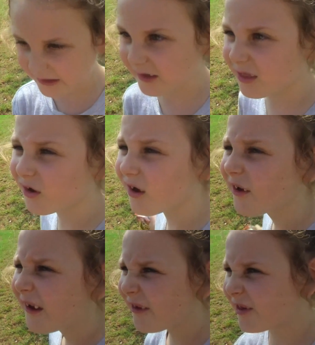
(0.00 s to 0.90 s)
get the
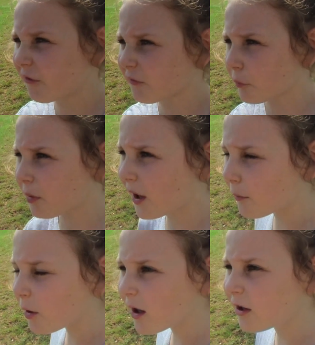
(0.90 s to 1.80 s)
silver play
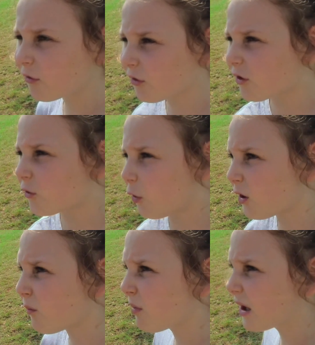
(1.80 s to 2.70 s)
button or the
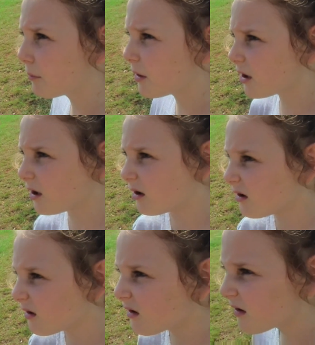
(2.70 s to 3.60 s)
golden play button.
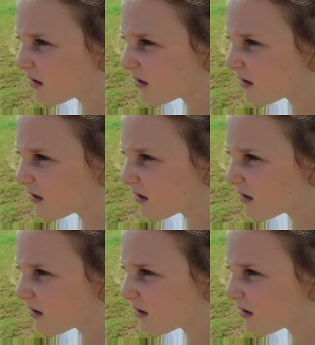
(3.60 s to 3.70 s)
Cool. you're